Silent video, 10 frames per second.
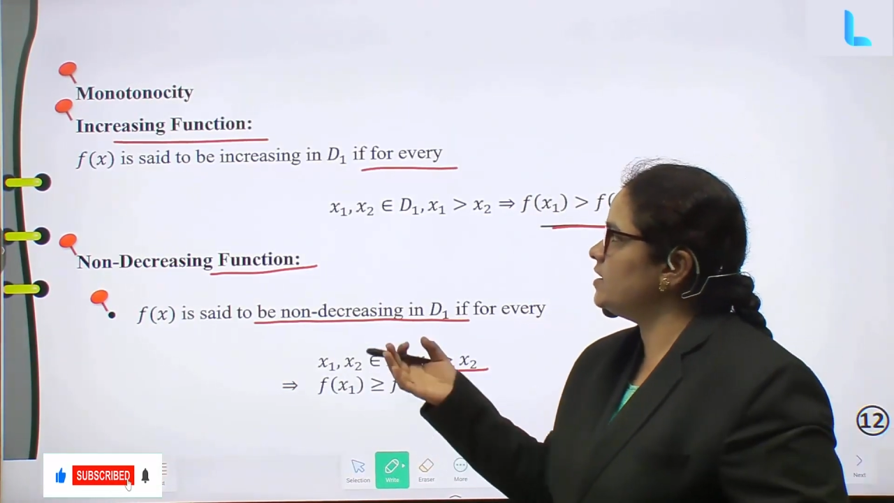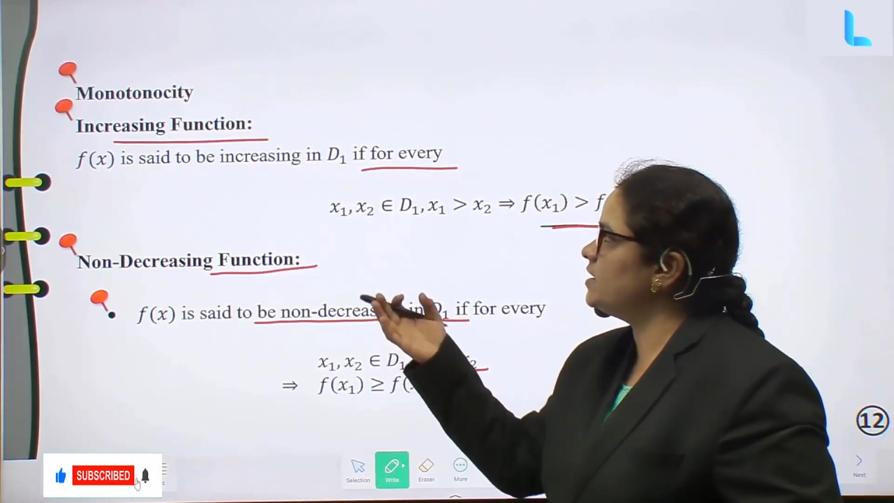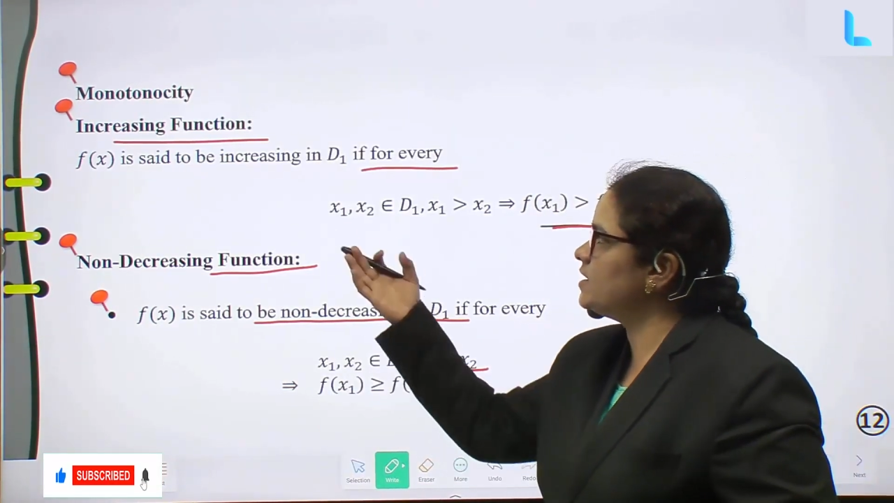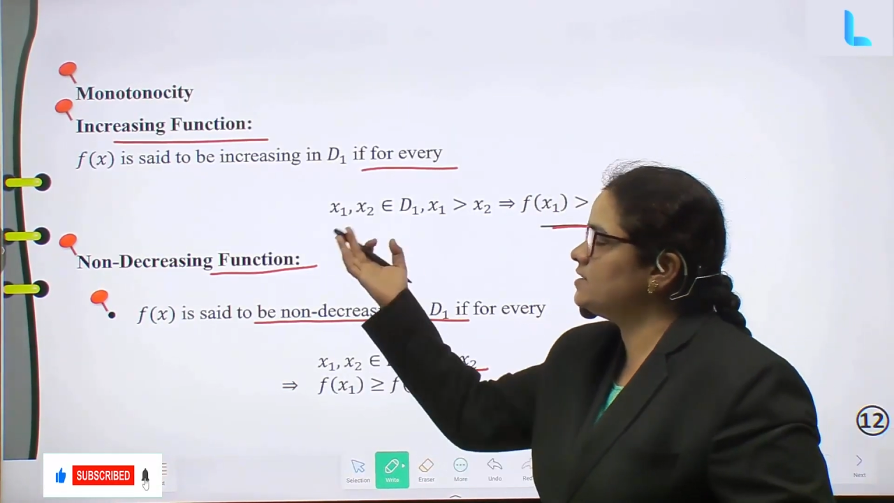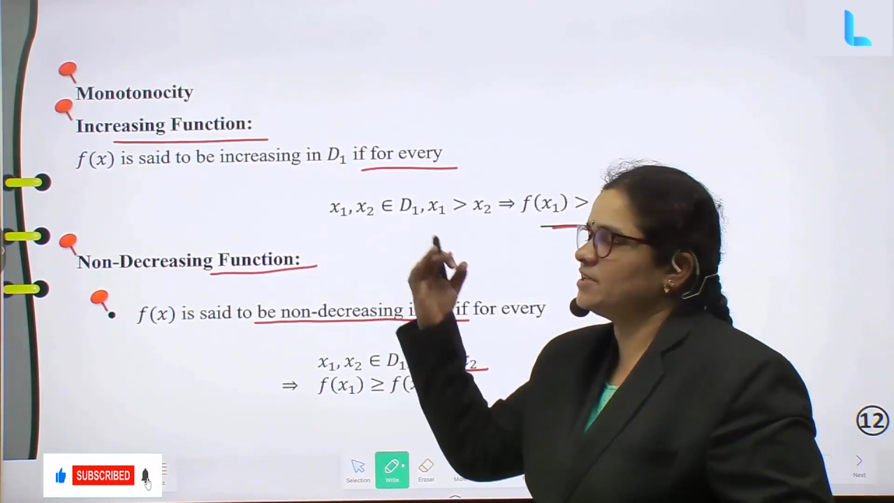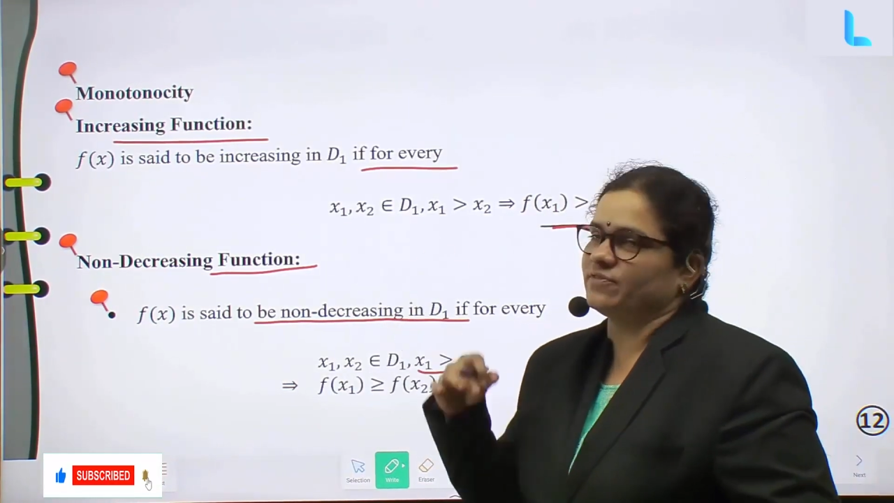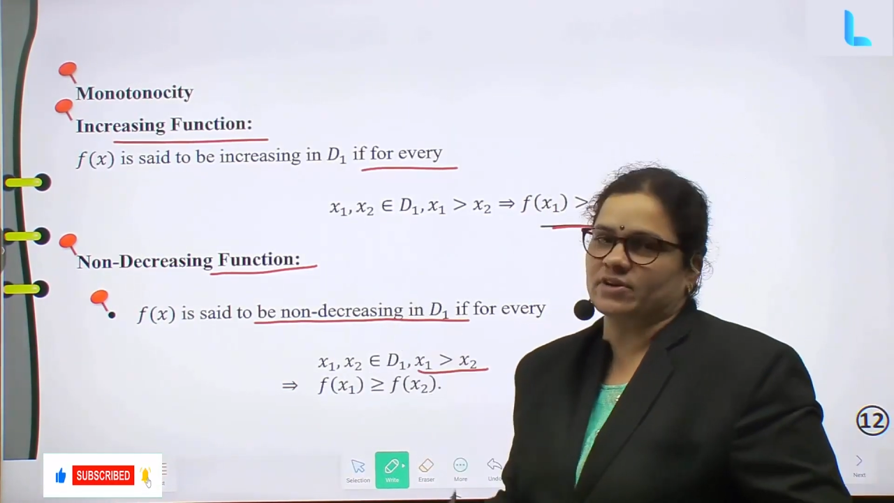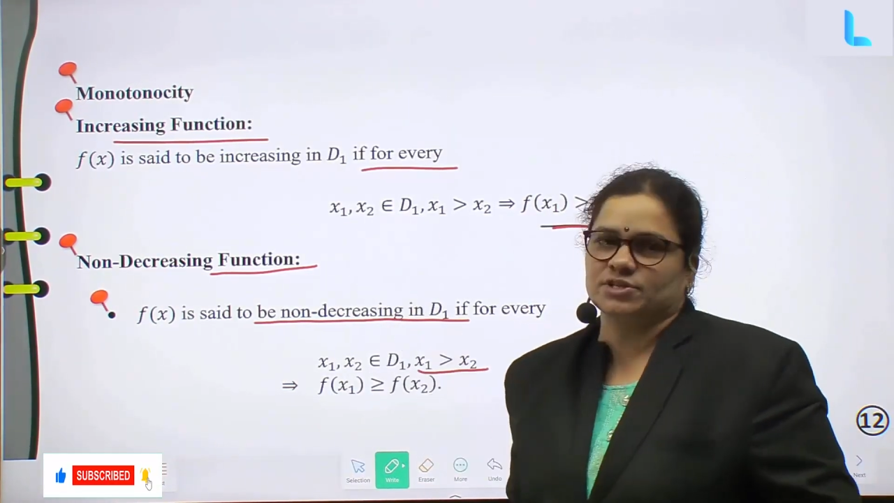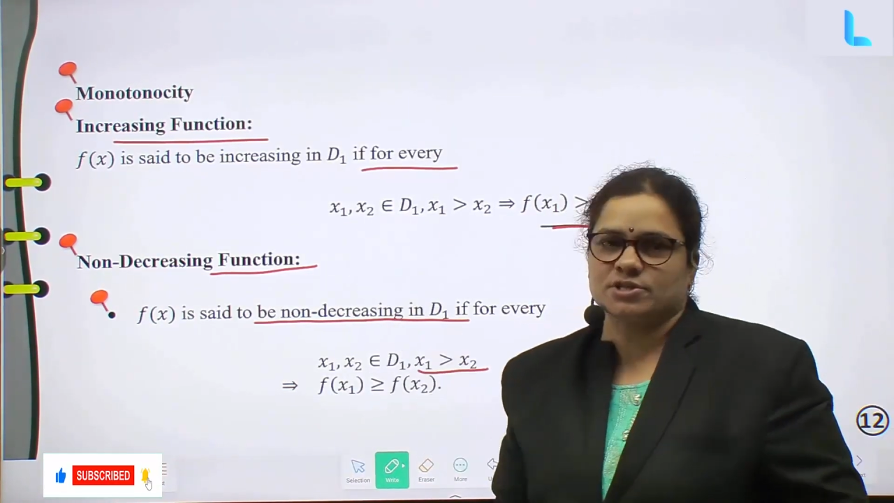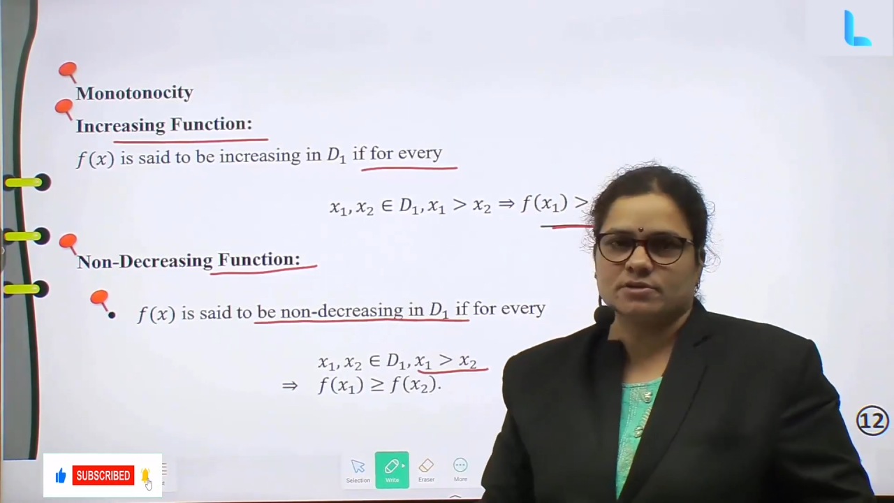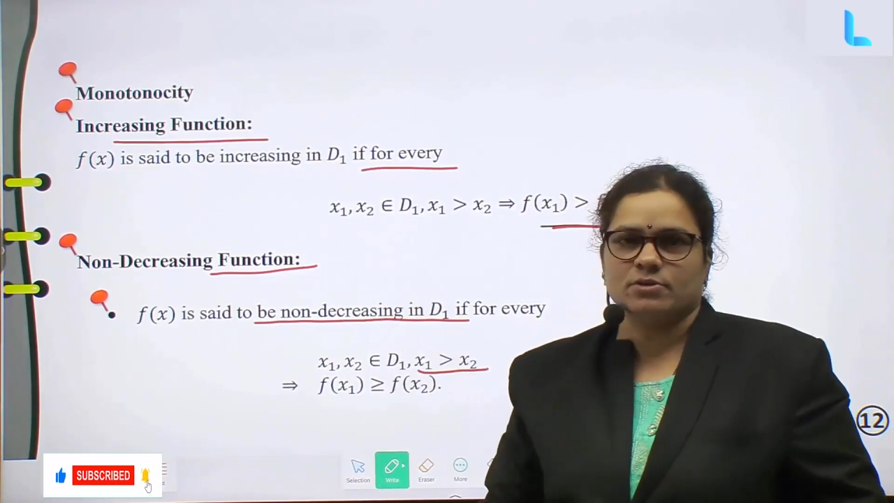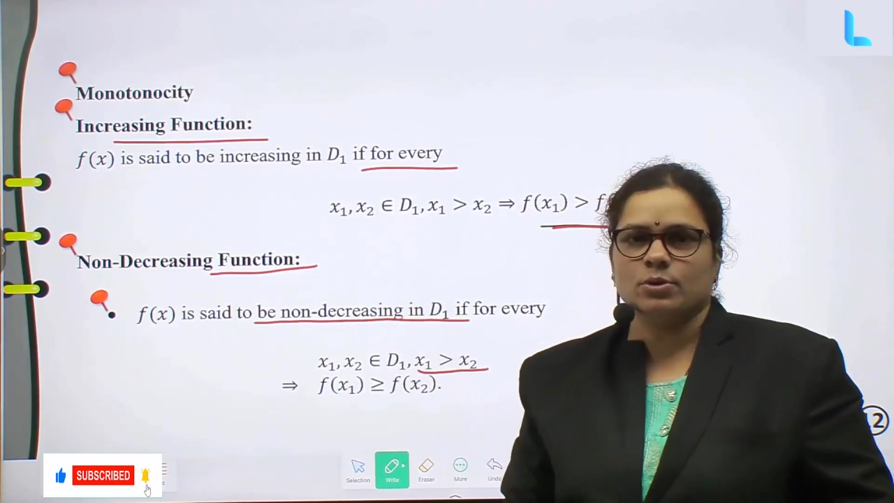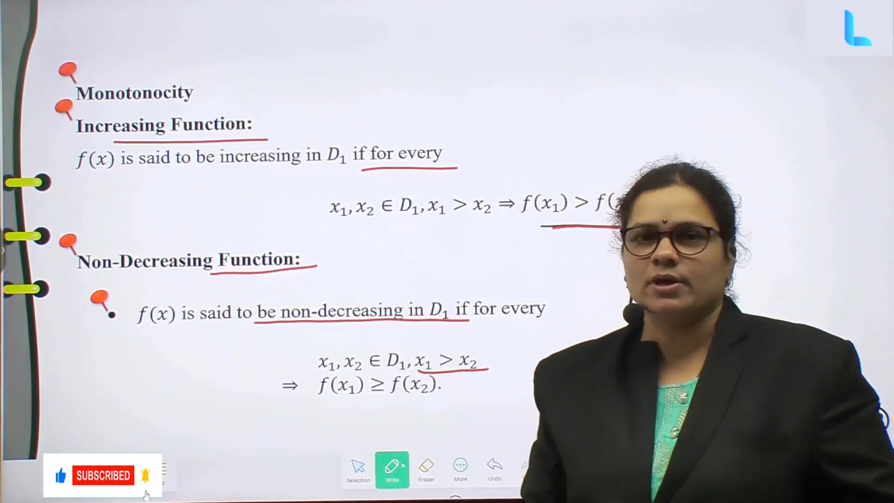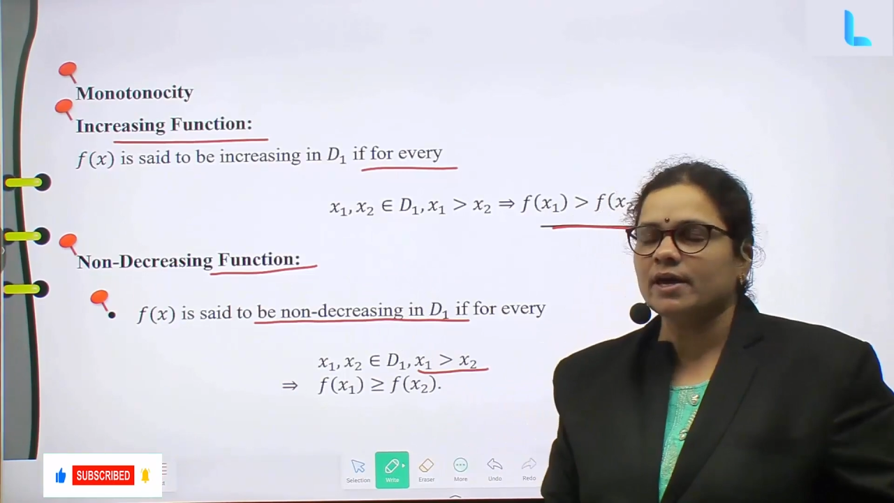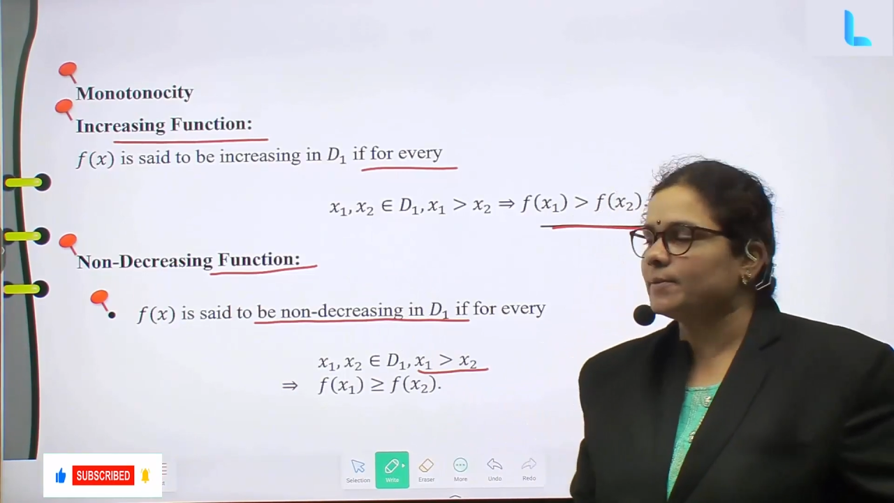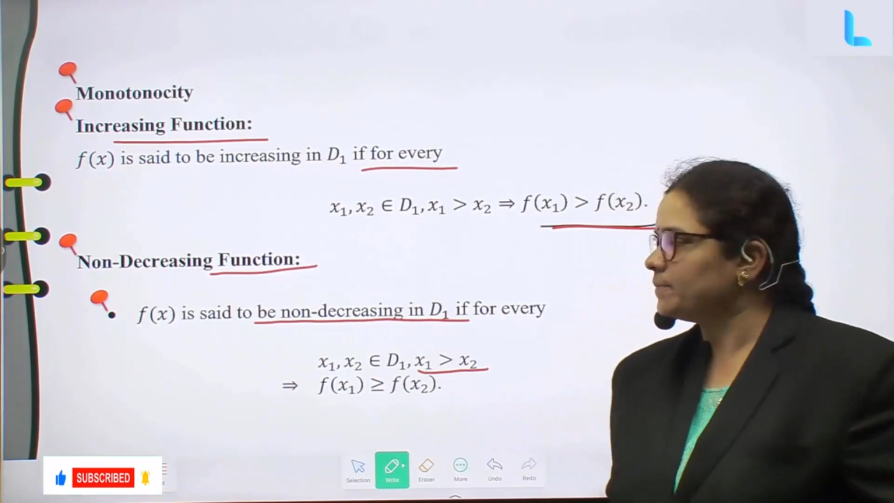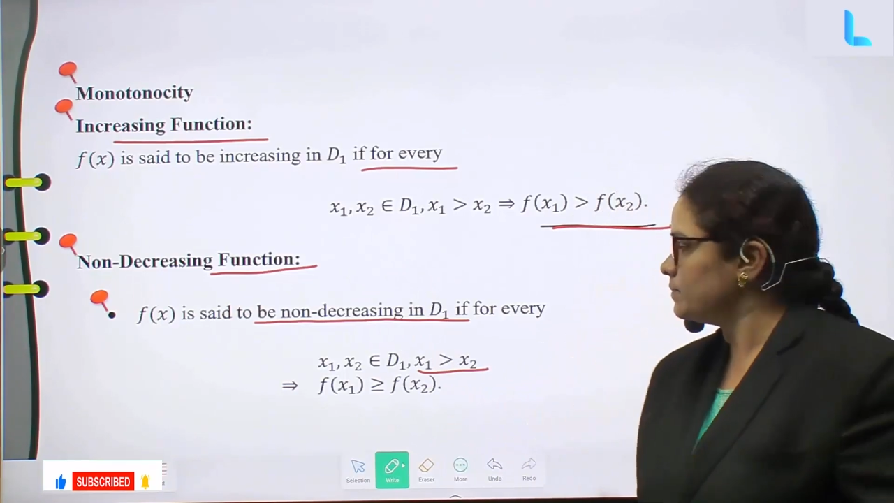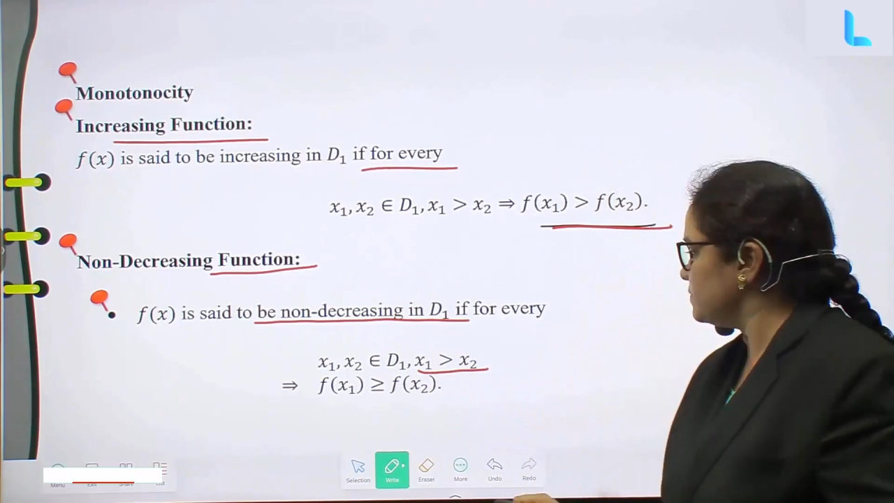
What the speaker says: increasing function. Okay,